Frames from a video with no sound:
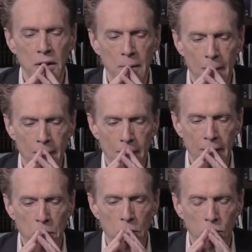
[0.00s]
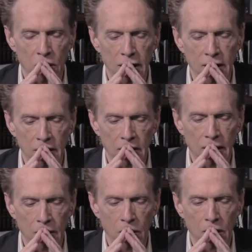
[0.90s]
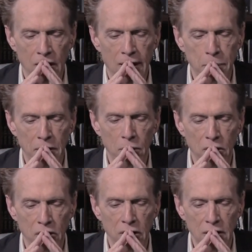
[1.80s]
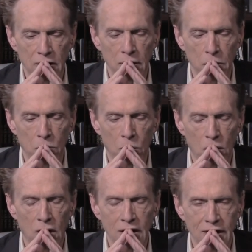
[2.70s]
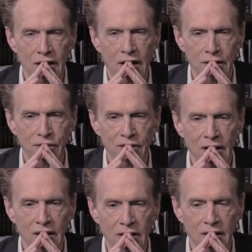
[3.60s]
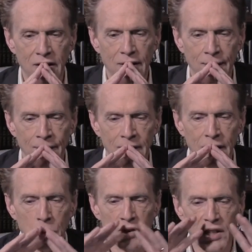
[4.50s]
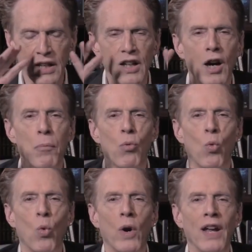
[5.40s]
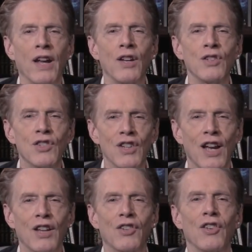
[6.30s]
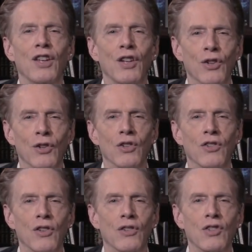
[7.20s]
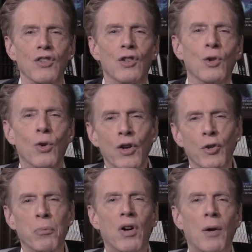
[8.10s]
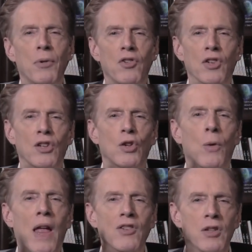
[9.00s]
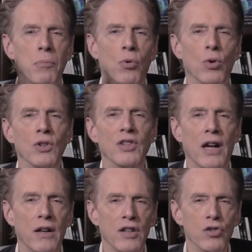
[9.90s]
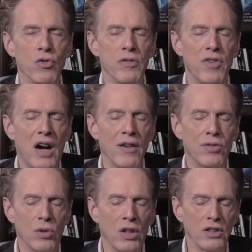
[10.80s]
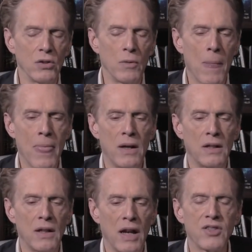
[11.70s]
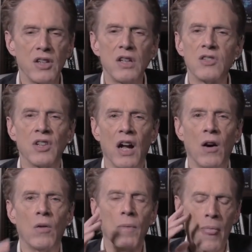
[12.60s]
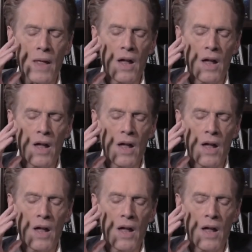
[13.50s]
But they will run and not be weary. They will walk and not faint. They will take up wings as eagles. See, the Lord is promising you, as he pours out his revival on you, as he is now,